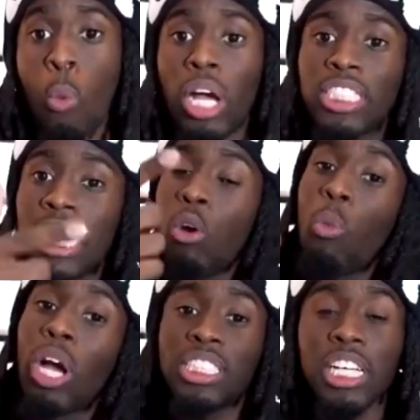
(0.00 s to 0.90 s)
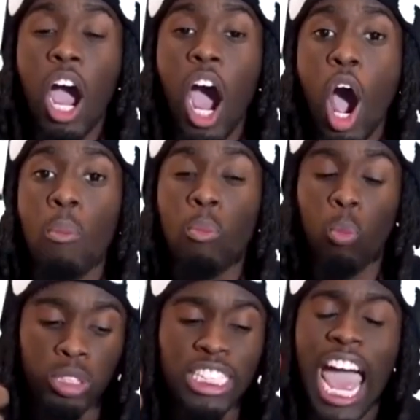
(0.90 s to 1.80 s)
Okay? When she
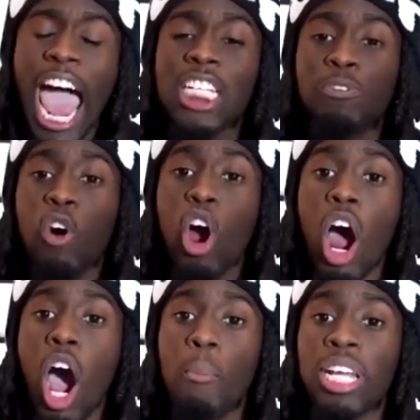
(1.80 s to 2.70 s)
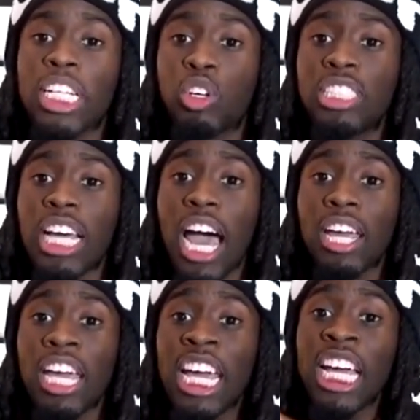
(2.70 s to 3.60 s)
asked for, in a screenshot,
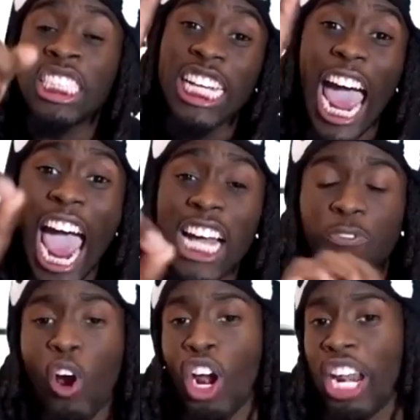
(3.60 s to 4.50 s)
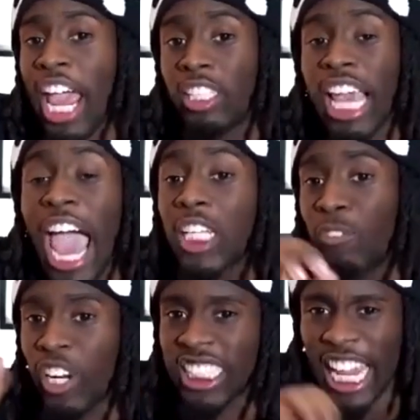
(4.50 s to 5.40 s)
she asked for her name, she asked
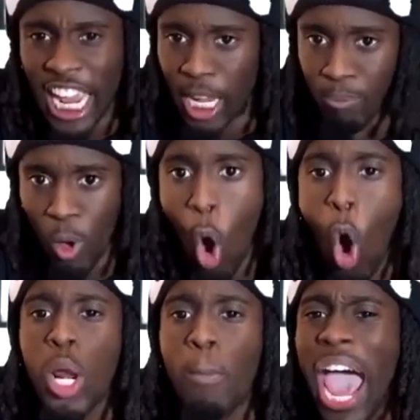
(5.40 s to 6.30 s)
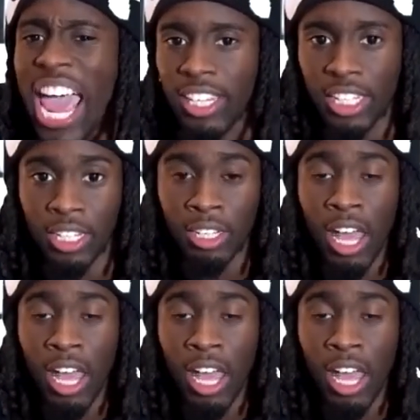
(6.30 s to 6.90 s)
for his name automatically.